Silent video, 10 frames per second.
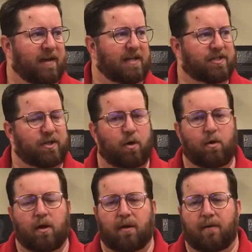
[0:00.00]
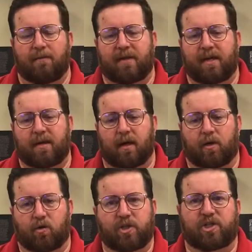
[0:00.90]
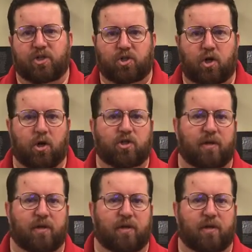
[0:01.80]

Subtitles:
And so the Christian church